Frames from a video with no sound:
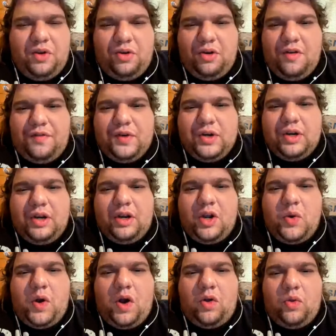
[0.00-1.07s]
you're going to
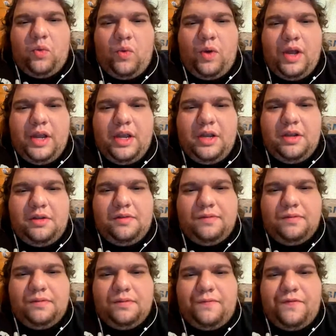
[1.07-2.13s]
go all the way,
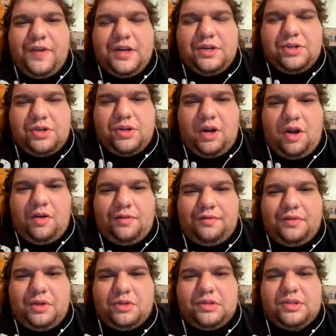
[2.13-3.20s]
finish it off,
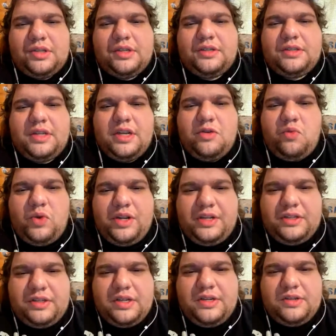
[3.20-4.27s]
there's a 16-week
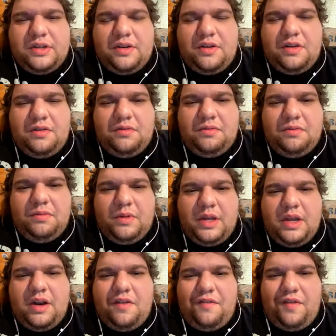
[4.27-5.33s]
season in the
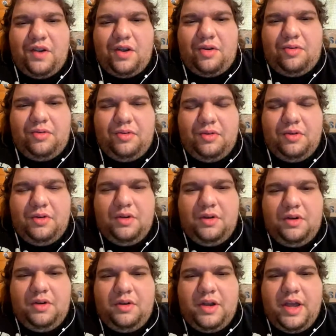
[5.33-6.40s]
NFL,
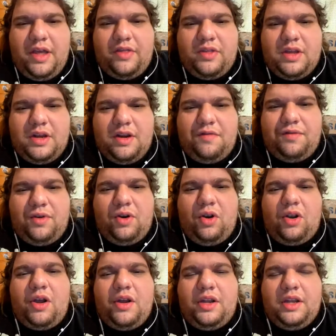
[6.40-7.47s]
and then if you're
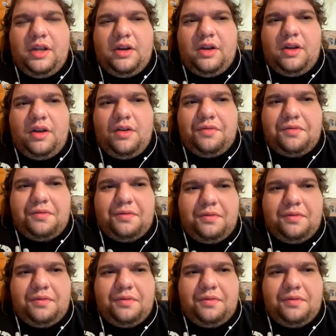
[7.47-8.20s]
lucky enough,